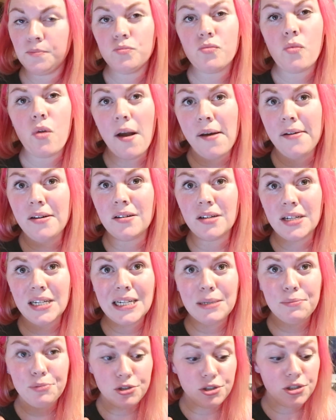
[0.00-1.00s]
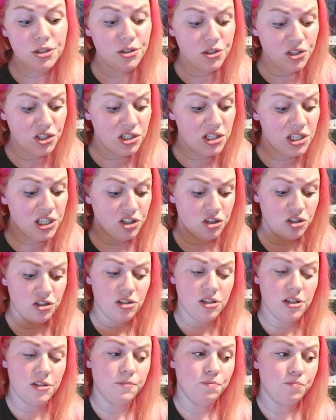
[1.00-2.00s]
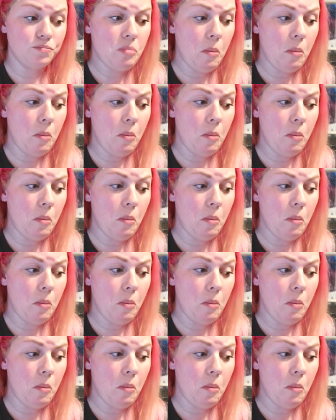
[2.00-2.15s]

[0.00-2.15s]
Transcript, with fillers: They are absolutely delicious, so.